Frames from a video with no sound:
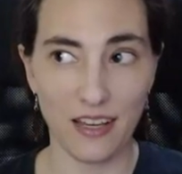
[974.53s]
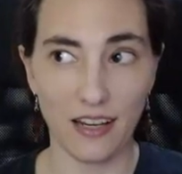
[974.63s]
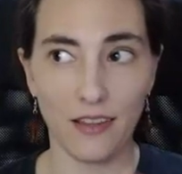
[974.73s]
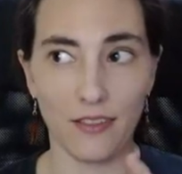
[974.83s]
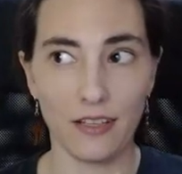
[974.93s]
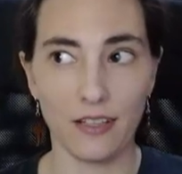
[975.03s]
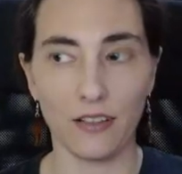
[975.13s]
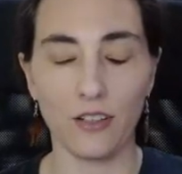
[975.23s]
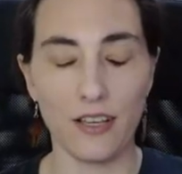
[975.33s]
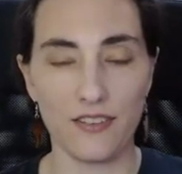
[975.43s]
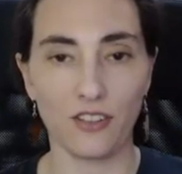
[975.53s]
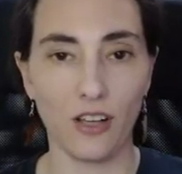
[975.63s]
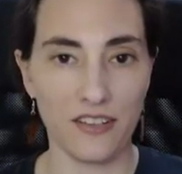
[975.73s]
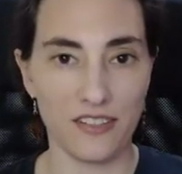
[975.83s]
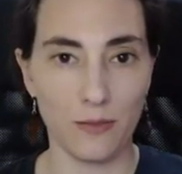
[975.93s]
and I think a nice
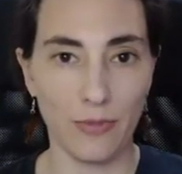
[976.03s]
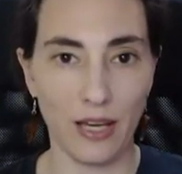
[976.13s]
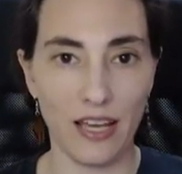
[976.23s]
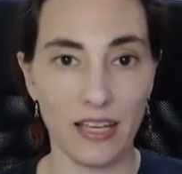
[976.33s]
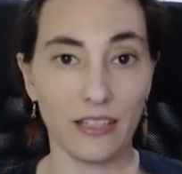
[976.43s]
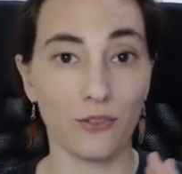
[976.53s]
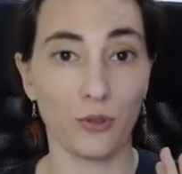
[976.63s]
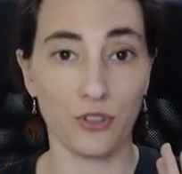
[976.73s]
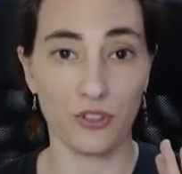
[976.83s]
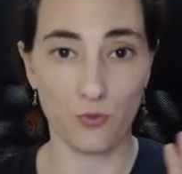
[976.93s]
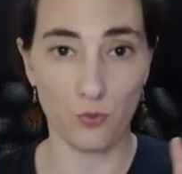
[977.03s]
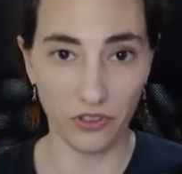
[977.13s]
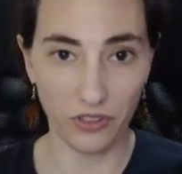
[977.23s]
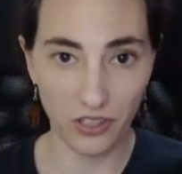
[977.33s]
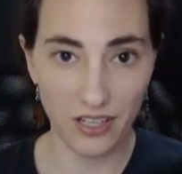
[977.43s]
glossy bay looks
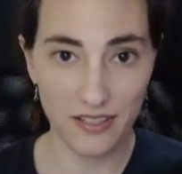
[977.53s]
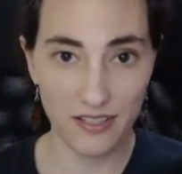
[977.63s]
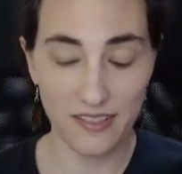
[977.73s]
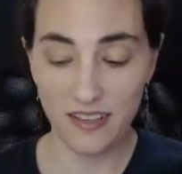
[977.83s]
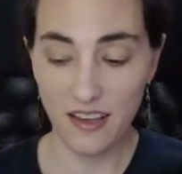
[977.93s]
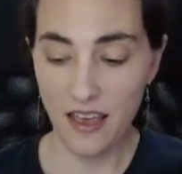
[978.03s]
really nice.